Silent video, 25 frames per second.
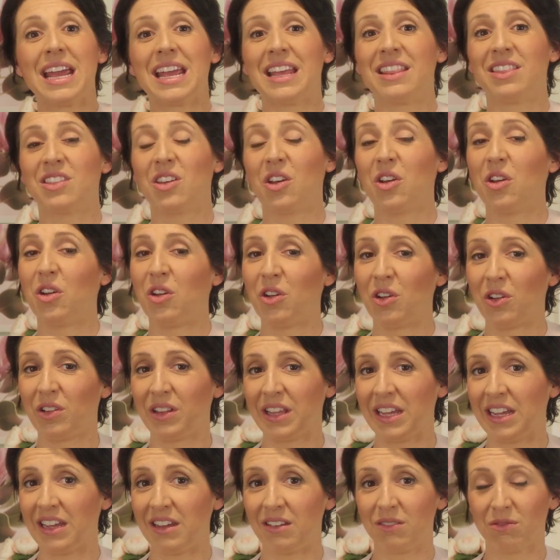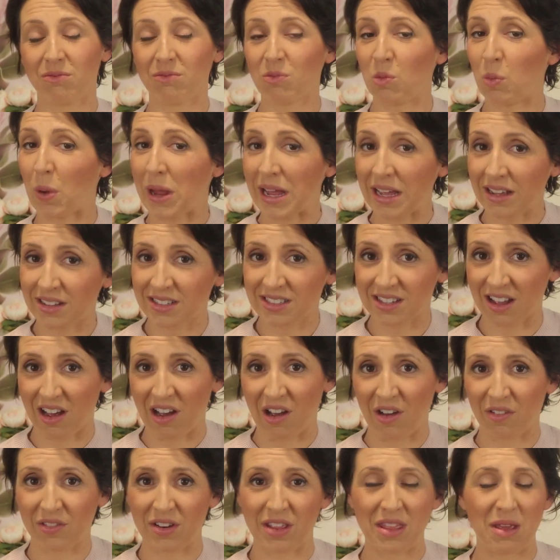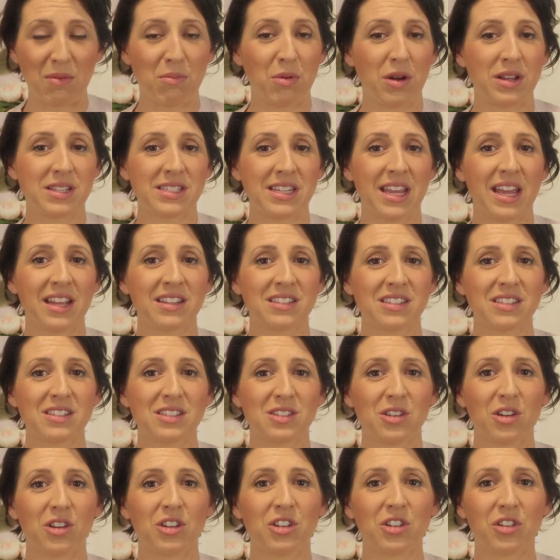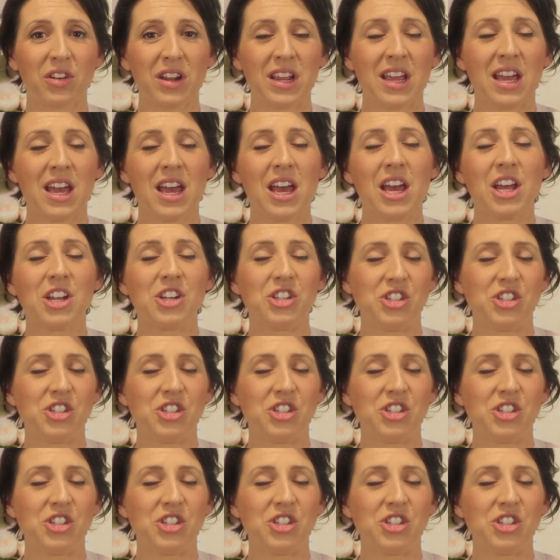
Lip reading: in the early weeks after their breast cancer surgery,